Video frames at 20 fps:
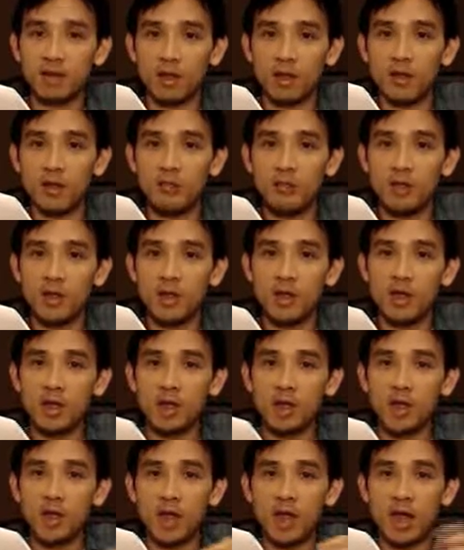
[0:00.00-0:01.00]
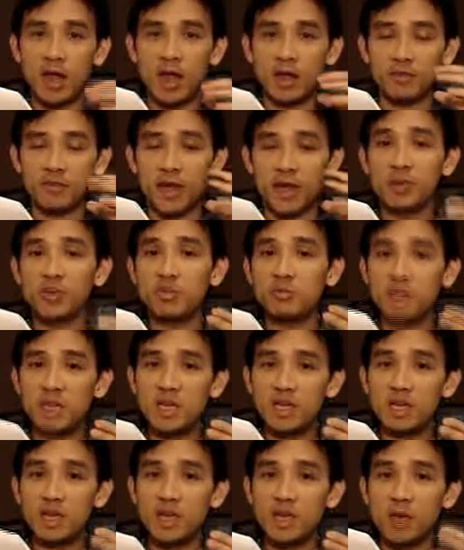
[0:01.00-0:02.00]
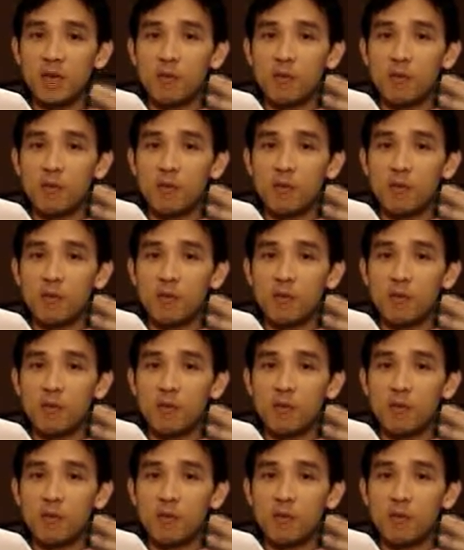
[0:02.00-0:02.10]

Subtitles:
loan, they should be